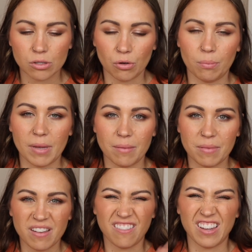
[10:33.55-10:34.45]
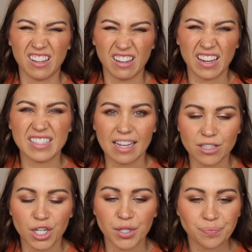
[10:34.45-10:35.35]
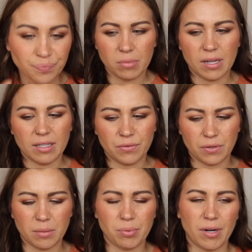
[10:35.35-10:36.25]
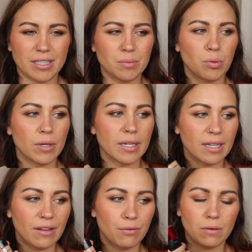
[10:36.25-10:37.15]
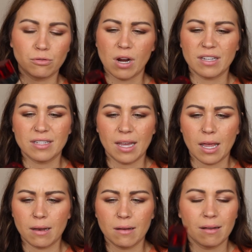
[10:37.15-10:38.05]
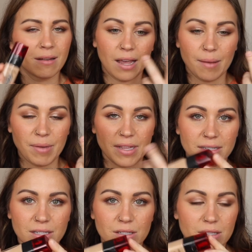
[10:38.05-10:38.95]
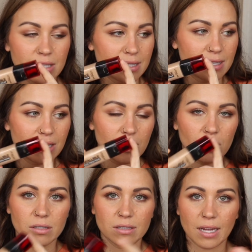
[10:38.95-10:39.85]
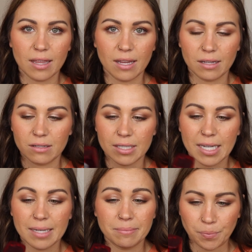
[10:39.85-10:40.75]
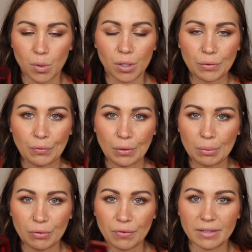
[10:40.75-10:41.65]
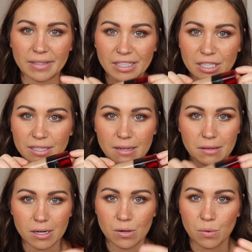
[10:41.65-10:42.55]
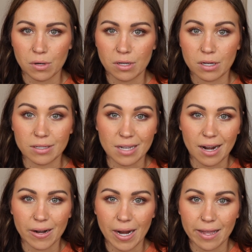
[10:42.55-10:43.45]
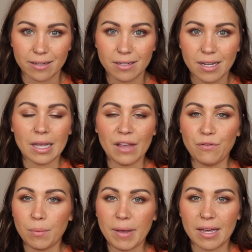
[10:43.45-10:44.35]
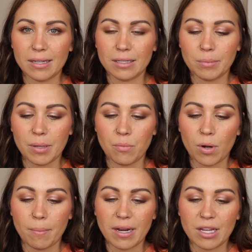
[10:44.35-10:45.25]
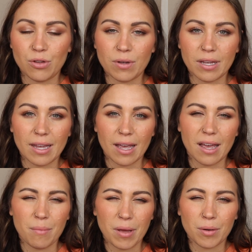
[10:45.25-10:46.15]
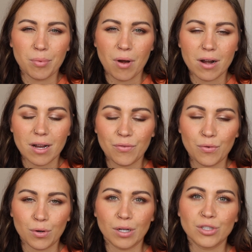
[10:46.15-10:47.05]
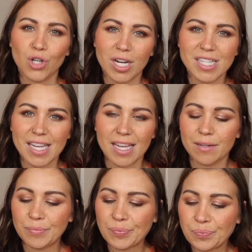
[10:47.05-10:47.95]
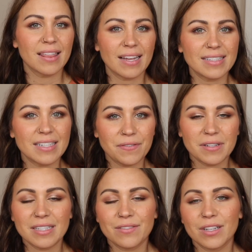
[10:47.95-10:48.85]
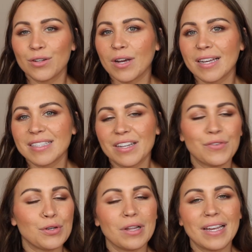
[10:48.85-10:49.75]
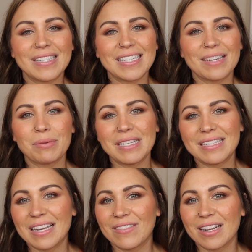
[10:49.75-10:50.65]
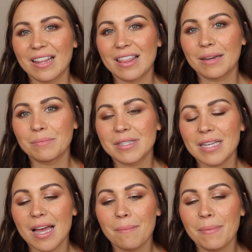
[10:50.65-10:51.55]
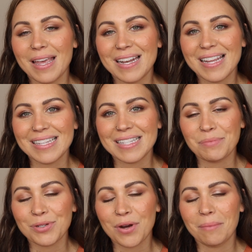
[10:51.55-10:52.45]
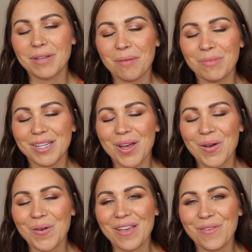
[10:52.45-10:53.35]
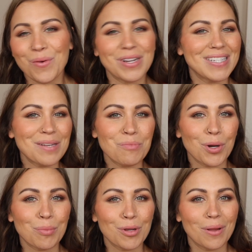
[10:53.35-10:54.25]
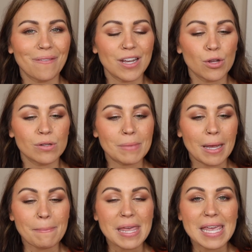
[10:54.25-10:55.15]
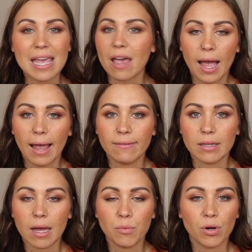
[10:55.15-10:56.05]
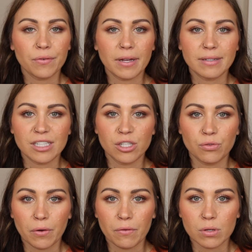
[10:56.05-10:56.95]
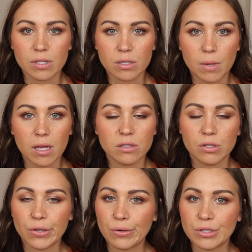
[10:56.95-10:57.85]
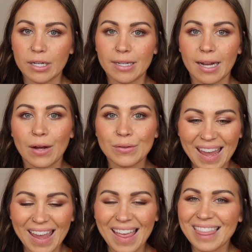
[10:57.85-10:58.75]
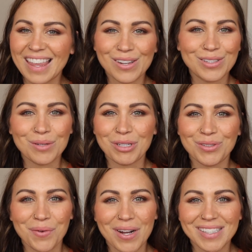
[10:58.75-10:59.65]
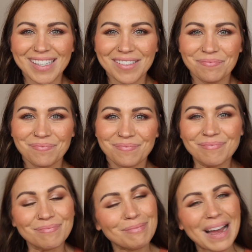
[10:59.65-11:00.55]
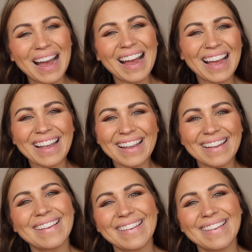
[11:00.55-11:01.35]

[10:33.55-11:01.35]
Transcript: don't make me feel like a desert. Plus, for the price point, if you have dry skin, I mean, this is $16. I think there's more affordable foundations out there, or there is higher end. If you pay a little bit more money, you can get a better product for dry skin. That's it for this video, guys. If you liked it, please give it a thumbs up and hit subscribe down below. If you want to see more beauty videos by me, I have a lot more foundation reviews as well, so go check it out. And thank you so much for watching. Bye!